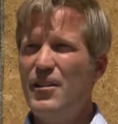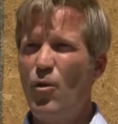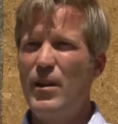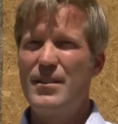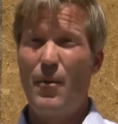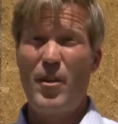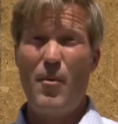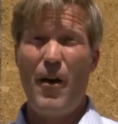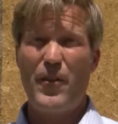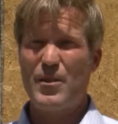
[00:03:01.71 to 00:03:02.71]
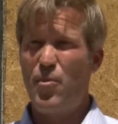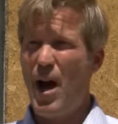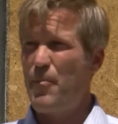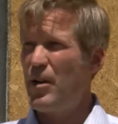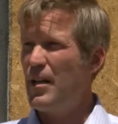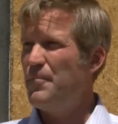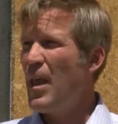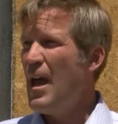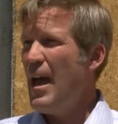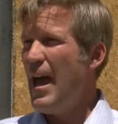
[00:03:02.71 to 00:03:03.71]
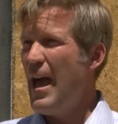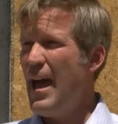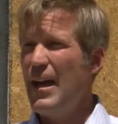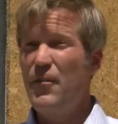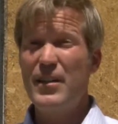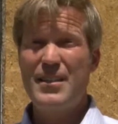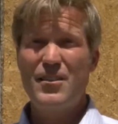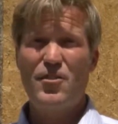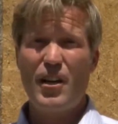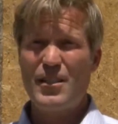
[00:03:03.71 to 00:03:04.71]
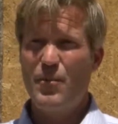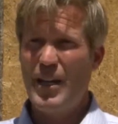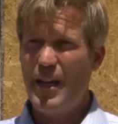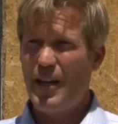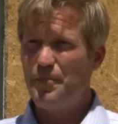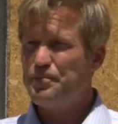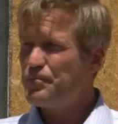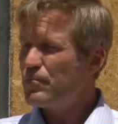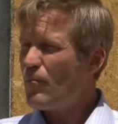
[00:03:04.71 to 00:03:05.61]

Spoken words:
doing something about this property, and this is just the beginning.